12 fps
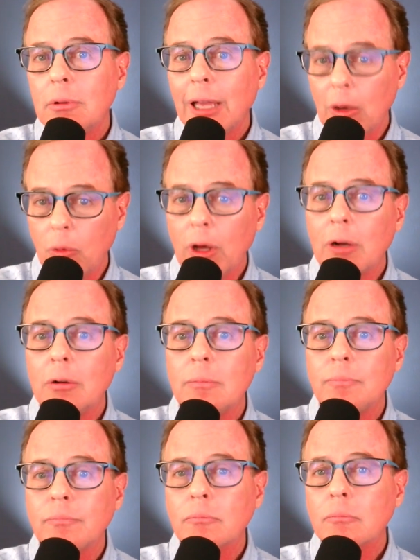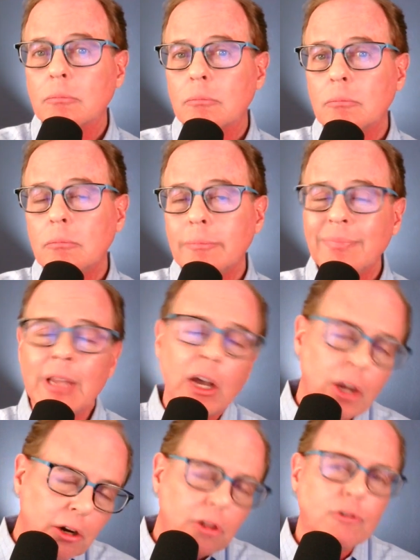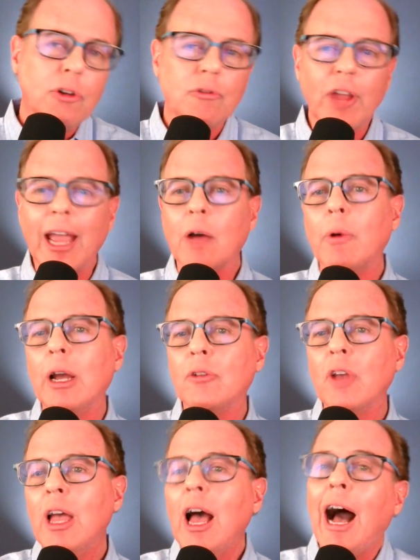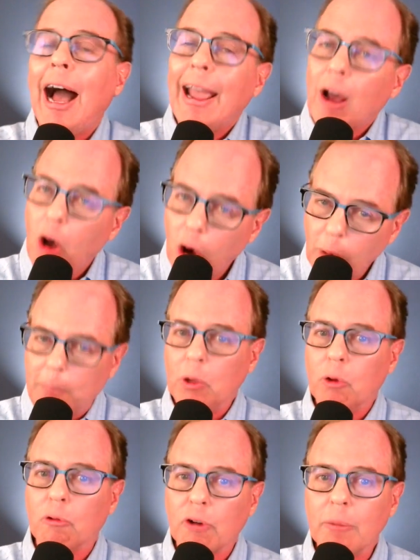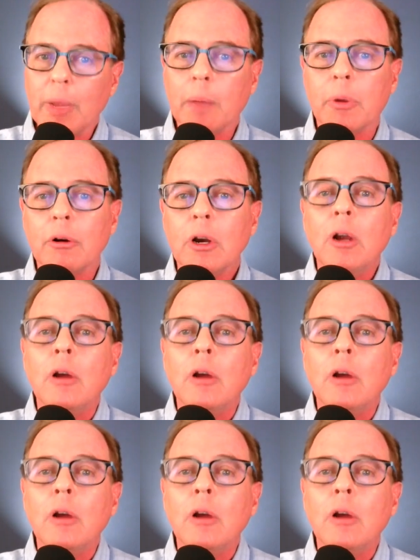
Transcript: It will. Now, here are the two takeaways I hope you will remember.